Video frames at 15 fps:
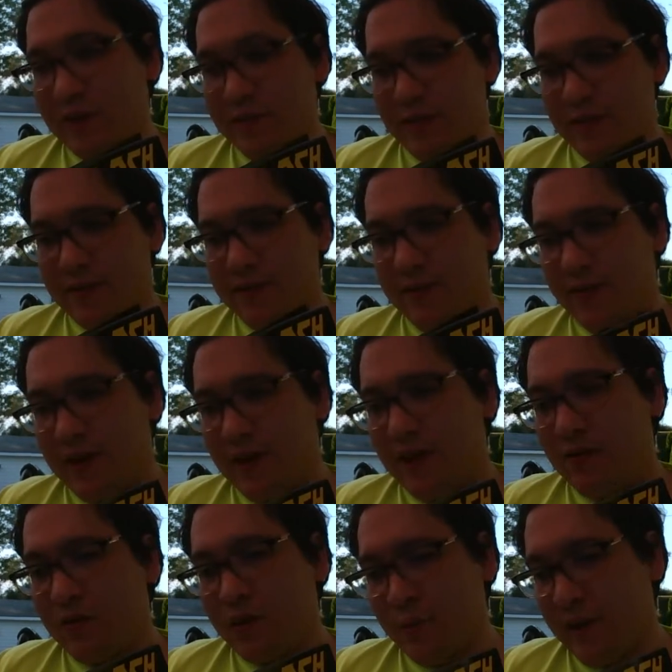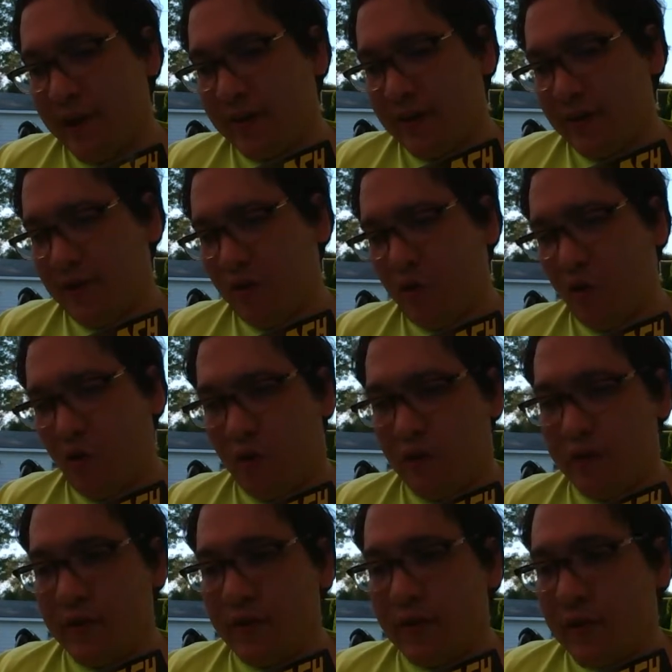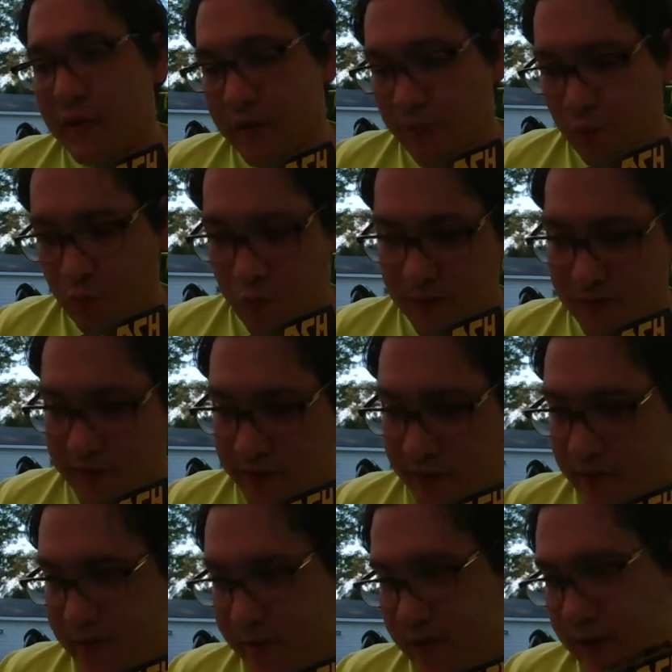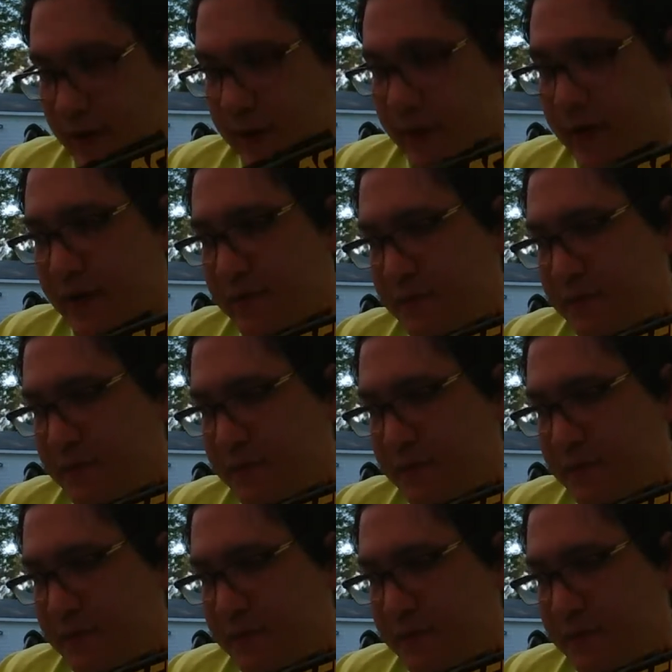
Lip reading: It's gonna turn out Commander Cold was a good guy.